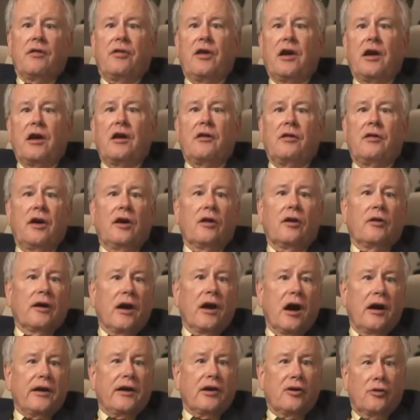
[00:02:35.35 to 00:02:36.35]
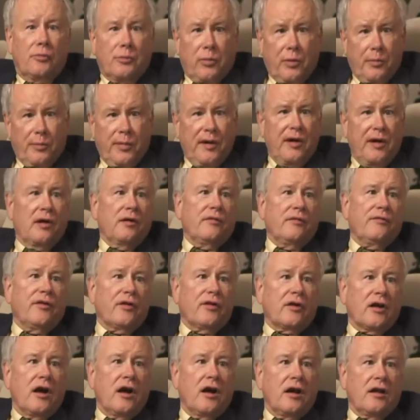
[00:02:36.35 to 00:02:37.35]
They're ill-prepared
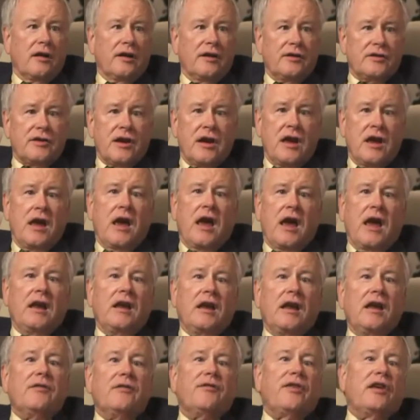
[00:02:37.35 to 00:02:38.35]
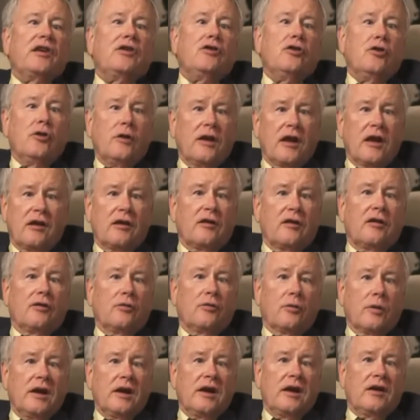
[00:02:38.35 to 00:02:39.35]
for college, and if they do get a
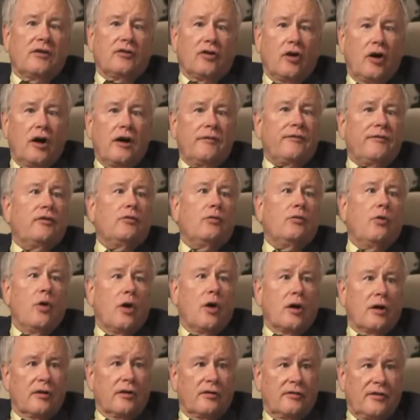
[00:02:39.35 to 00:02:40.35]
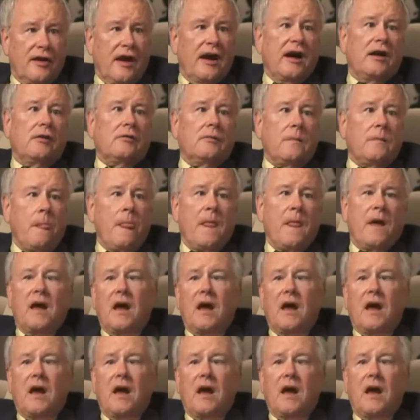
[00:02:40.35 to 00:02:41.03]
degree, it's often watered down,